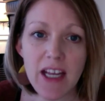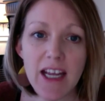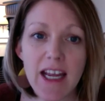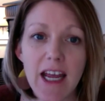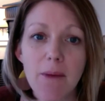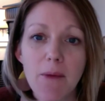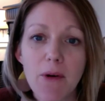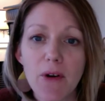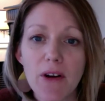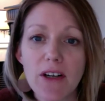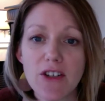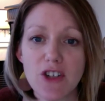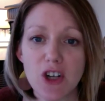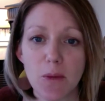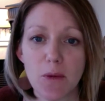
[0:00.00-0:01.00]
Immigrant
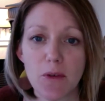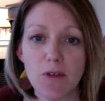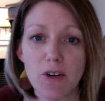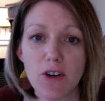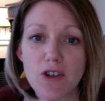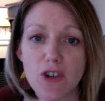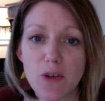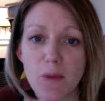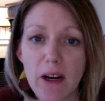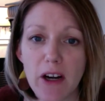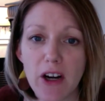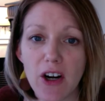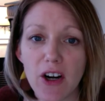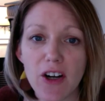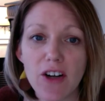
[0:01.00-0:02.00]
German furniture
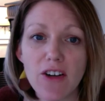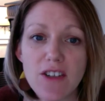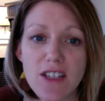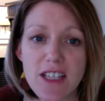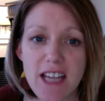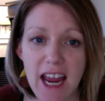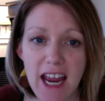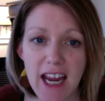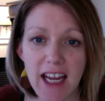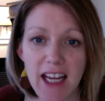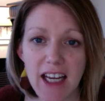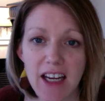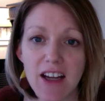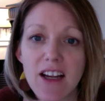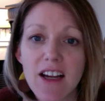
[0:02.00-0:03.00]
maker Ernst
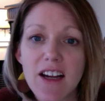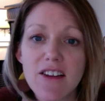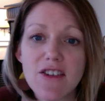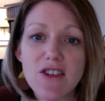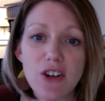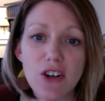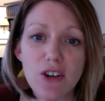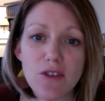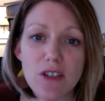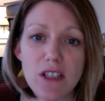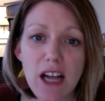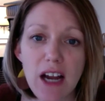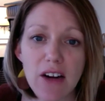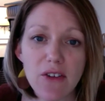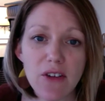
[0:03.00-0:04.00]
Hagen served
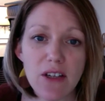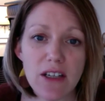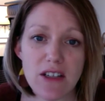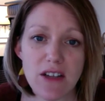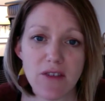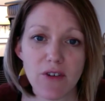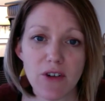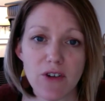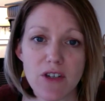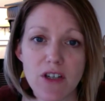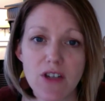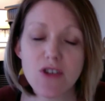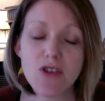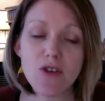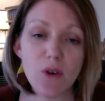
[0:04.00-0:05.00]
not only as the first
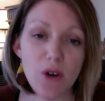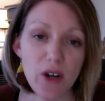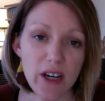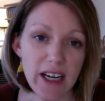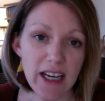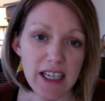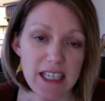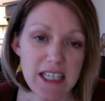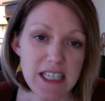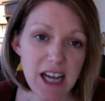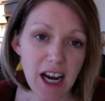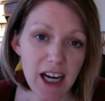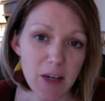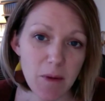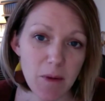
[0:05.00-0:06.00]
historian to
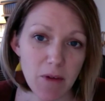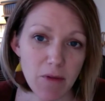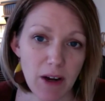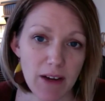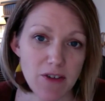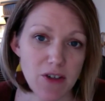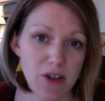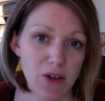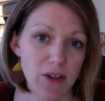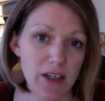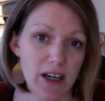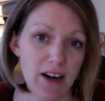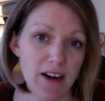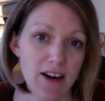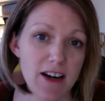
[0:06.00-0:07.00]
document Fife's
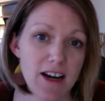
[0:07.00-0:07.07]
career,